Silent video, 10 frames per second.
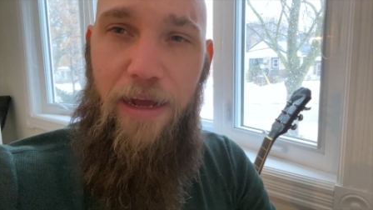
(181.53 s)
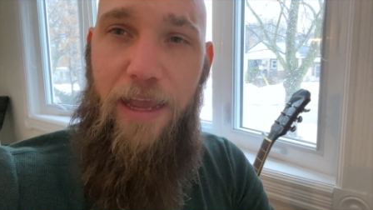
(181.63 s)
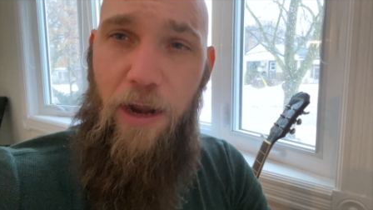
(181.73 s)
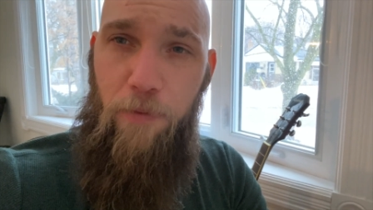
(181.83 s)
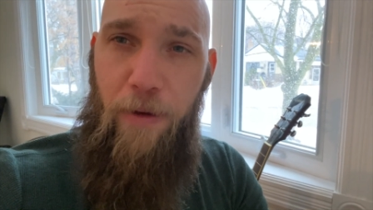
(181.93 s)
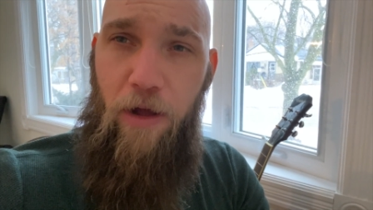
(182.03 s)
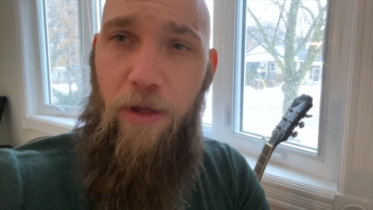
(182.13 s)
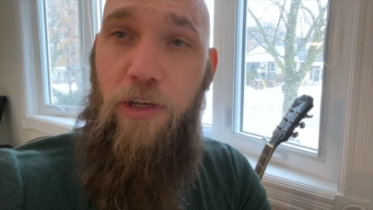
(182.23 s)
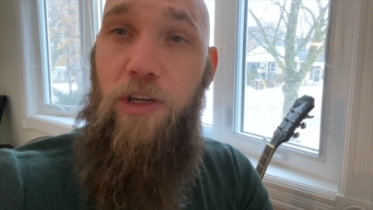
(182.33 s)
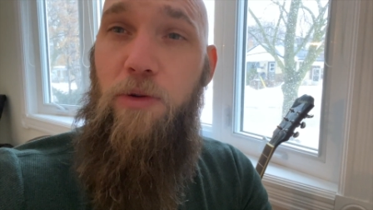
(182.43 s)

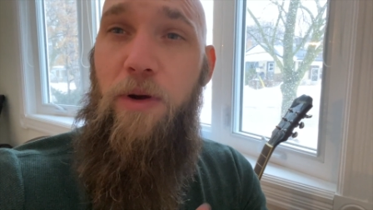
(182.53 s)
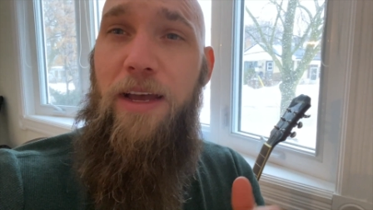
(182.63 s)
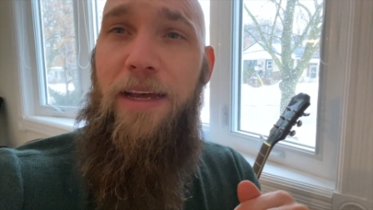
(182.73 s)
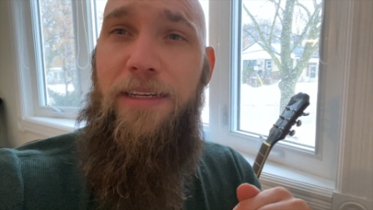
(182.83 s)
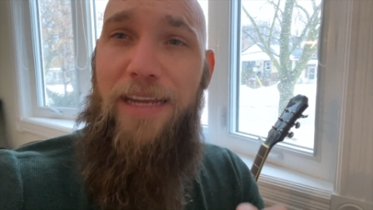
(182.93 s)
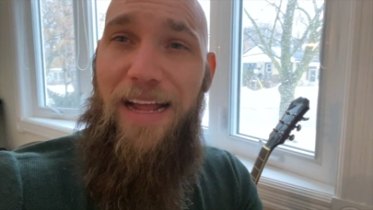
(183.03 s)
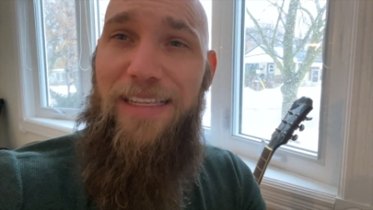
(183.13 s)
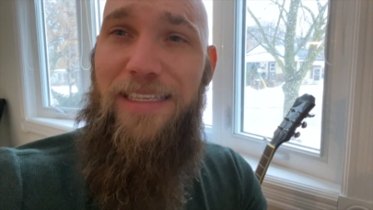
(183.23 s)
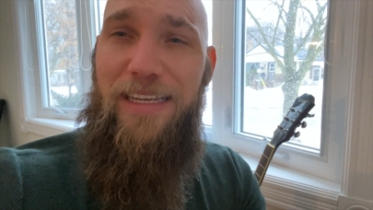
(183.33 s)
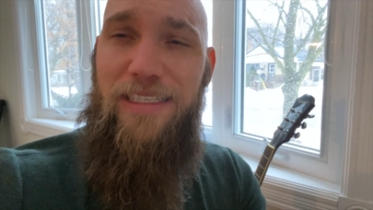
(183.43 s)
kettlebell and do
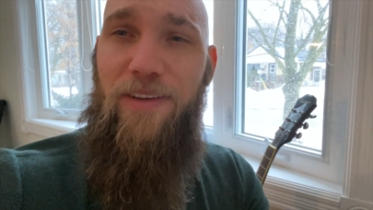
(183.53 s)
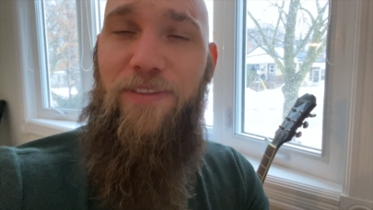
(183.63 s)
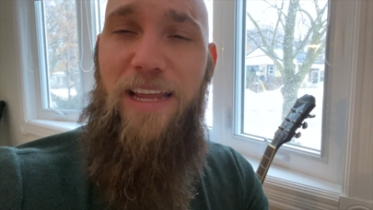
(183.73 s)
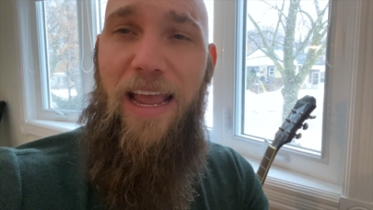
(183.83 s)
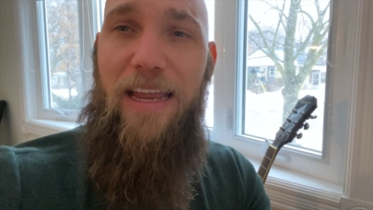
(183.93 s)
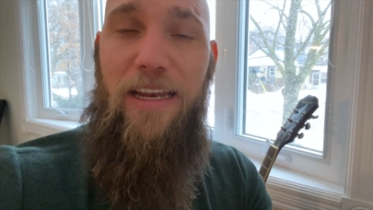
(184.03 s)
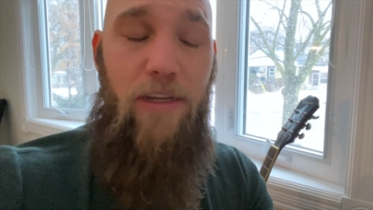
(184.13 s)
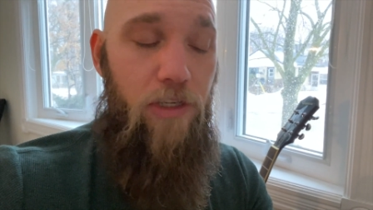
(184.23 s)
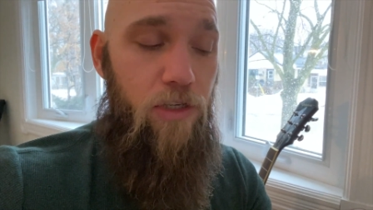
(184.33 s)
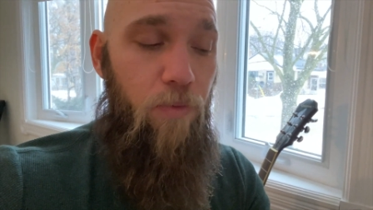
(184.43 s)
10 sets of
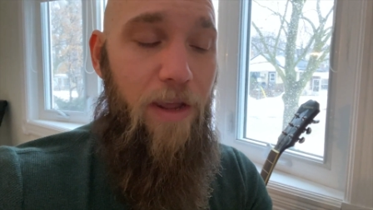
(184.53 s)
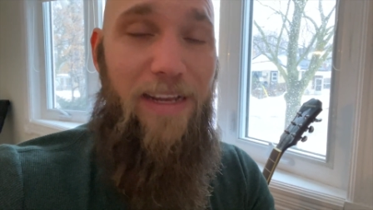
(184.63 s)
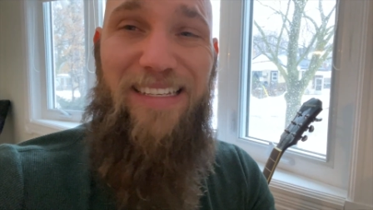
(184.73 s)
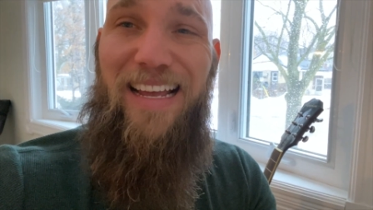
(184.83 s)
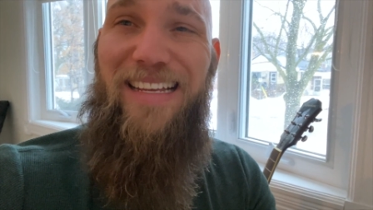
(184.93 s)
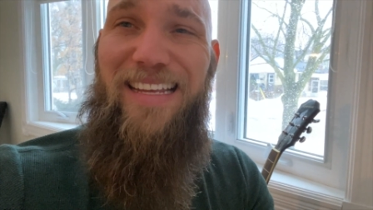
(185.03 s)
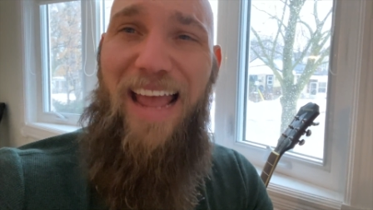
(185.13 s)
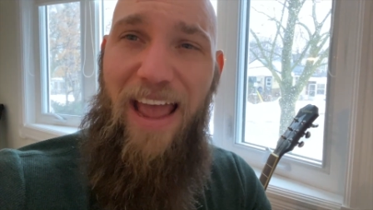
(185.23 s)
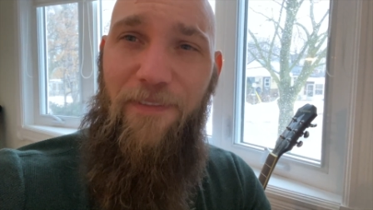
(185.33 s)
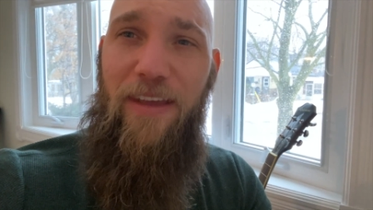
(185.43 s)
10 swings as
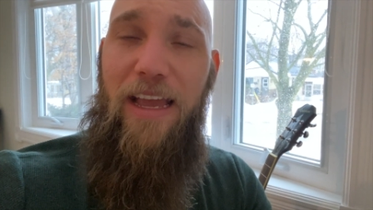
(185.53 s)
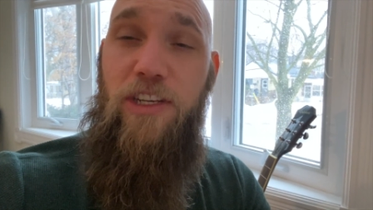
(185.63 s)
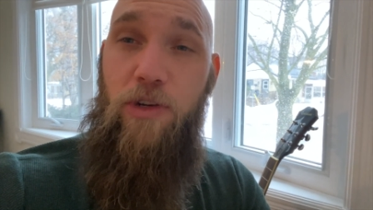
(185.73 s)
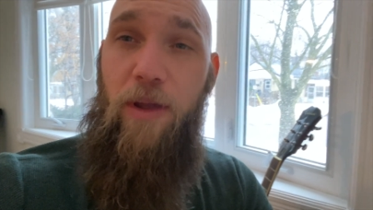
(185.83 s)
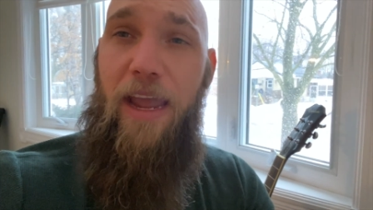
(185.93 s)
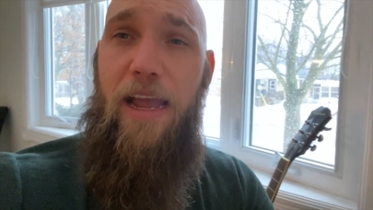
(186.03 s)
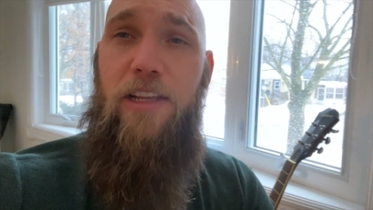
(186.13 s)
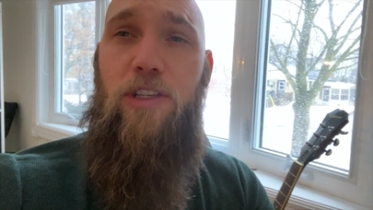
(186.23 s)
heavy as you can.